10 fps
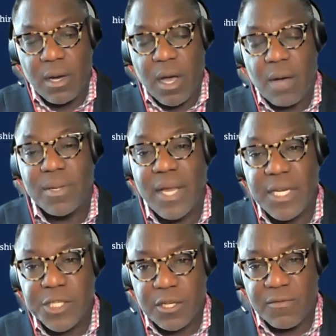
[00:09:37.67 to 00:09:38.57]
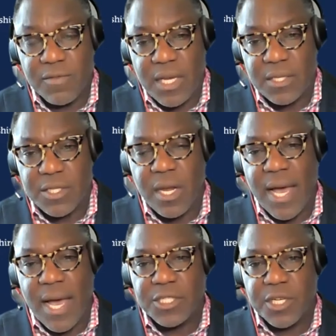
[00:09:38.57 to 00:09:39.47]
a compilation of needs and
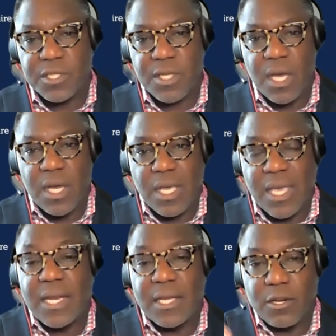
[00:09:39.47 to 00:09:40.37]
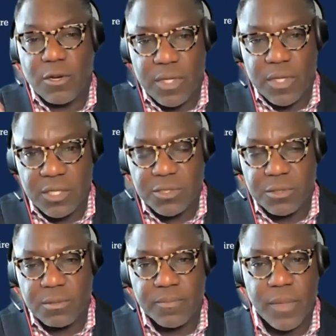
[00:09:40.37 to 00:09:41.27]
not just getting the
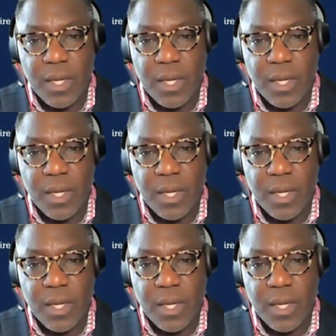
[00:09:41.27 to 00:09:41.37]
credential.